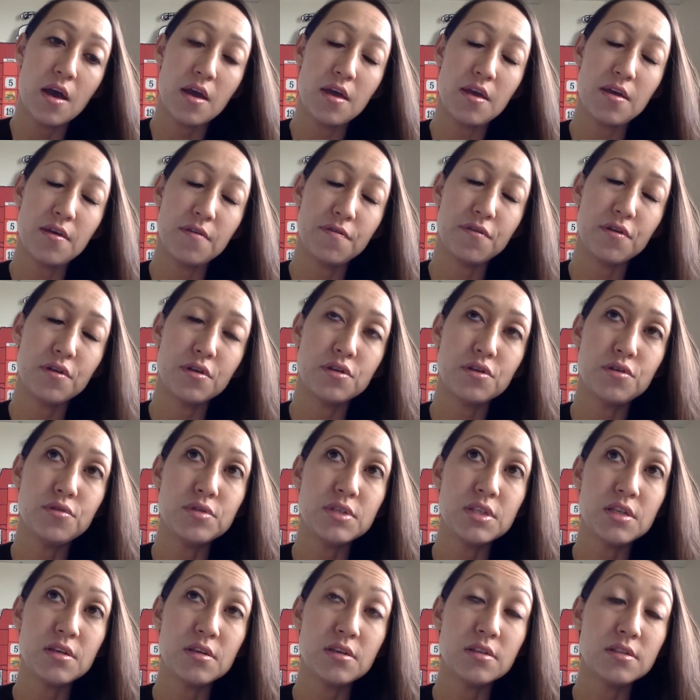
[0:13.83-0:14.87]
If you're
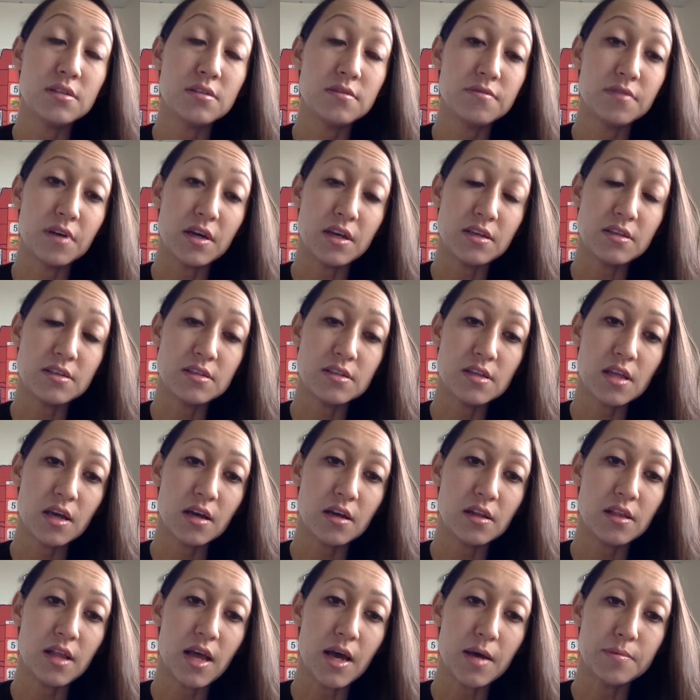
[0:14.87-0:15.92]
using a device
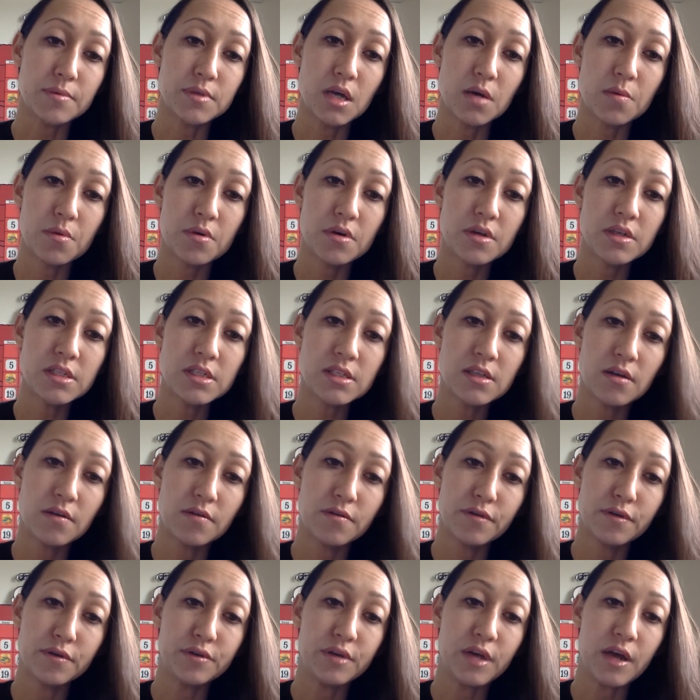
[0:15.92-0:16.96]
like a laptop or a cell
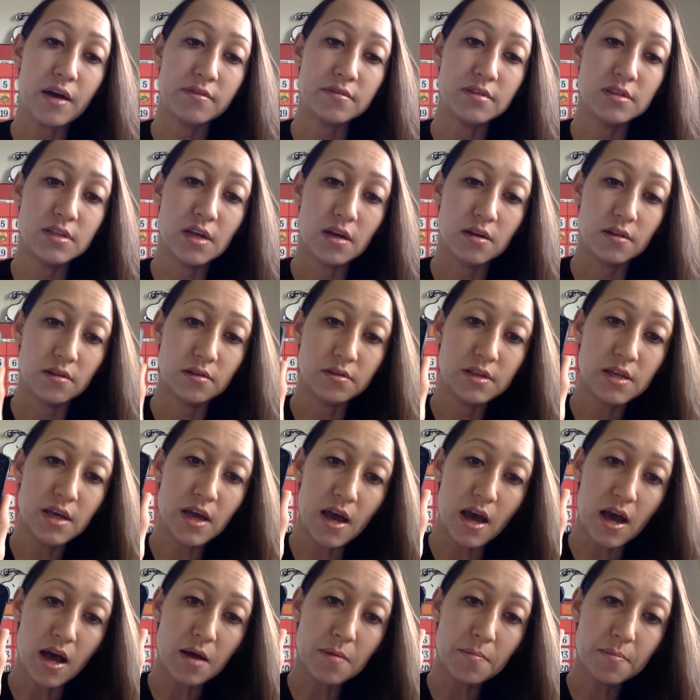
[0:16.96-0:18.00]
phone, you have to download the
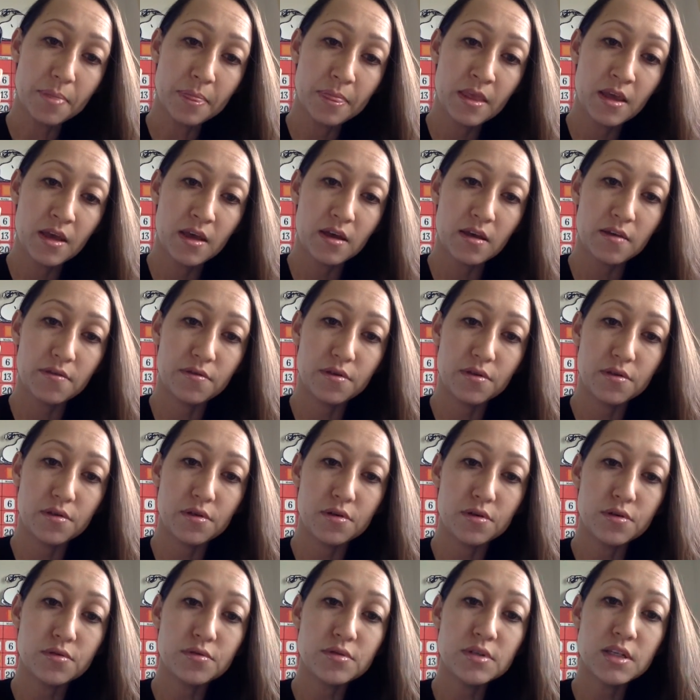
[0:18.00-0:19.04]
app. If you're
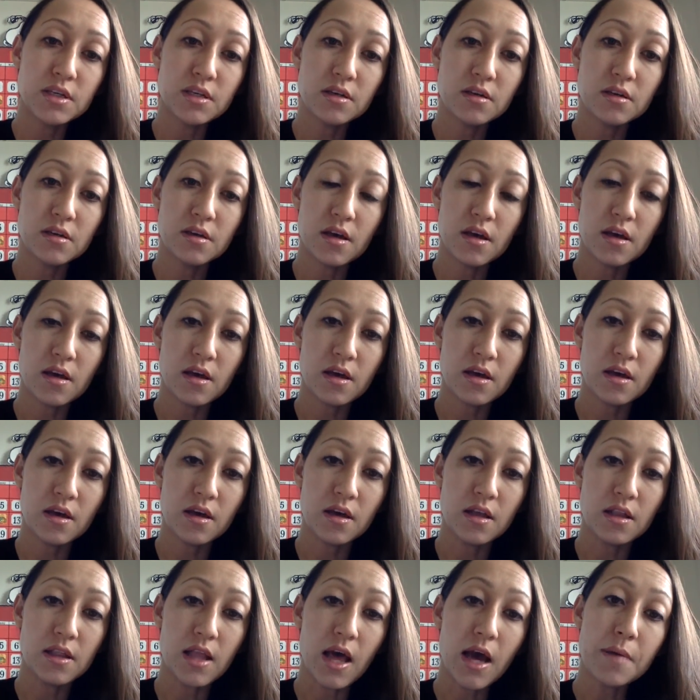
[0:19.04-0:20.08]
using
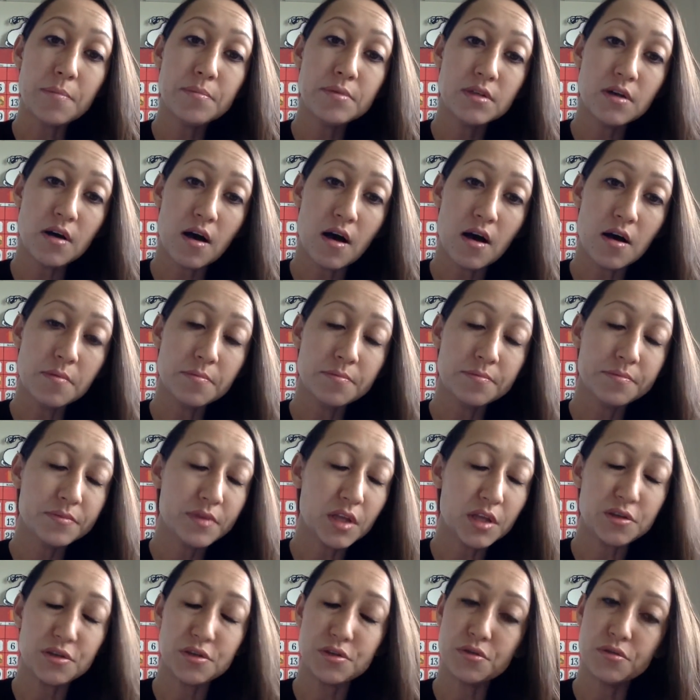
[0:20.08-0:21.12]
a laptop,
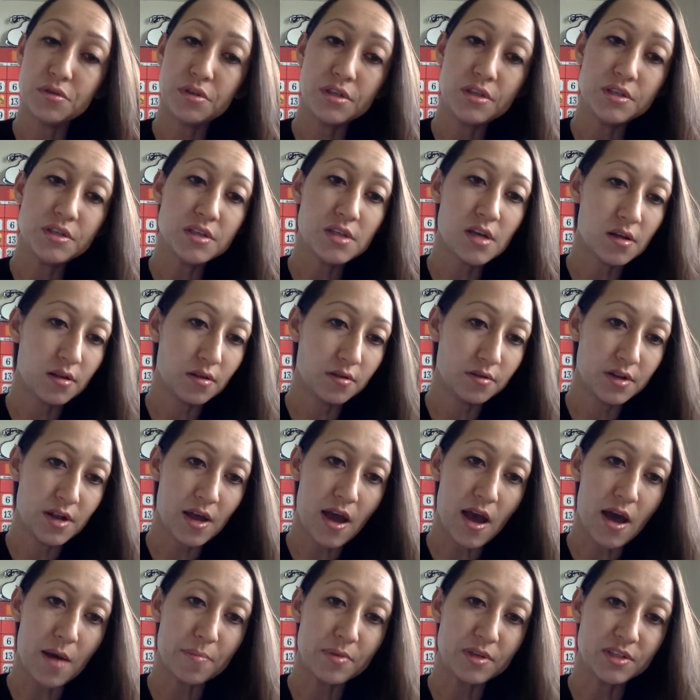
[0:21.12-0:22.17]
then you don't need to download
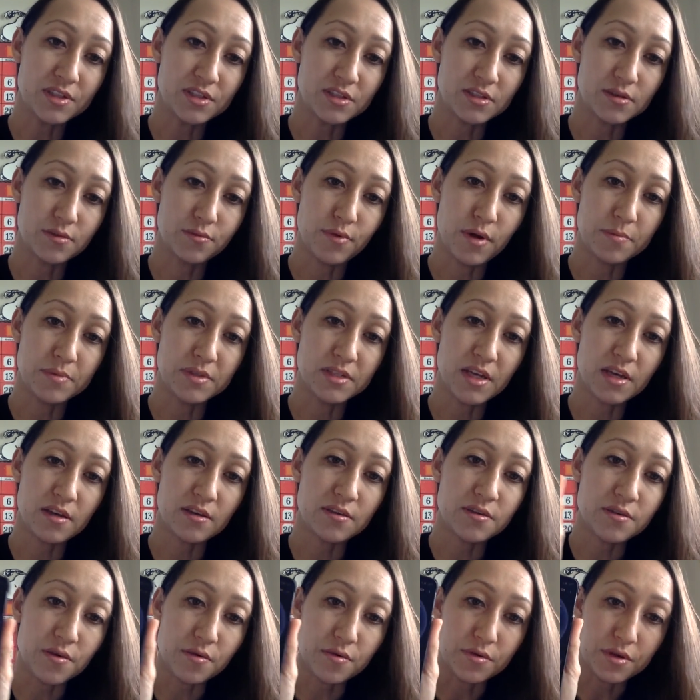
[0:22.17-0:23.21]
the app. It's just a website
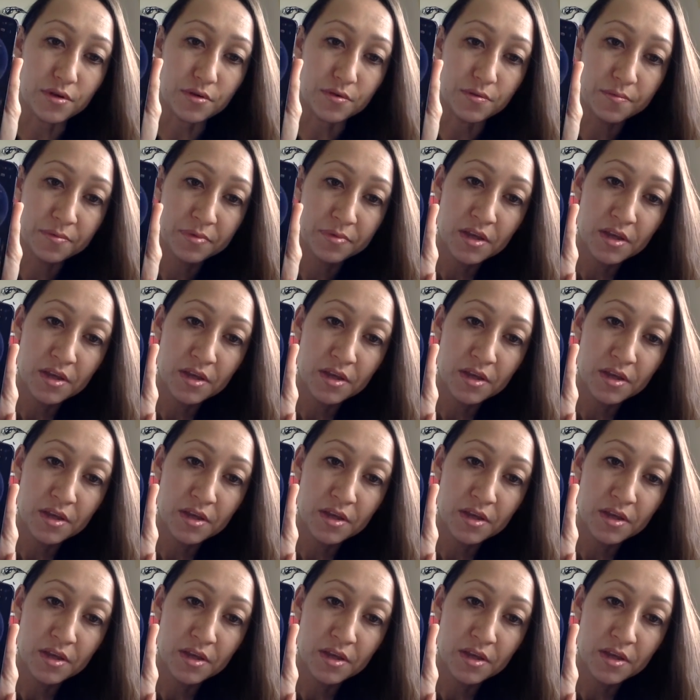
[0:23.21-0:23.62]
you go to.